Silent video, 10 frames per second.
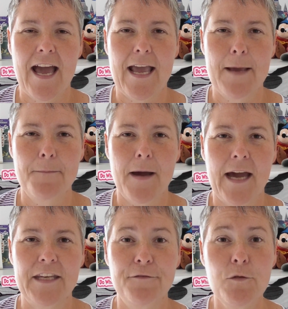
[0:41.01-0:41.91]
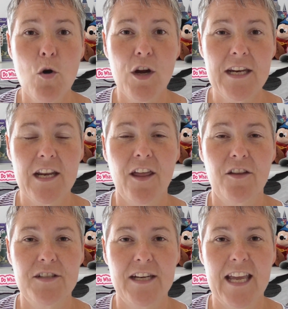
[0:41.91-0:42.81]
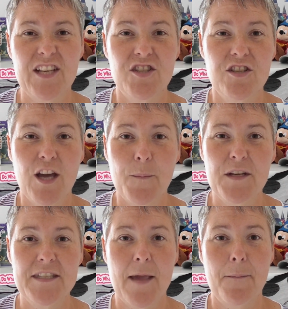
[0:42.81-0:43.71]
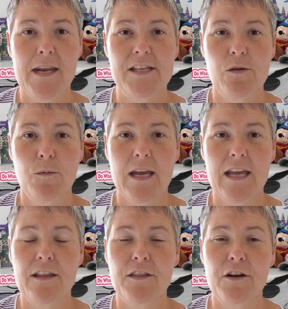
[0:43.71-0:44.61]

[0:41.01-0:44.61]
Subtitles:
and if you walk in another direction, about 10 minutes away,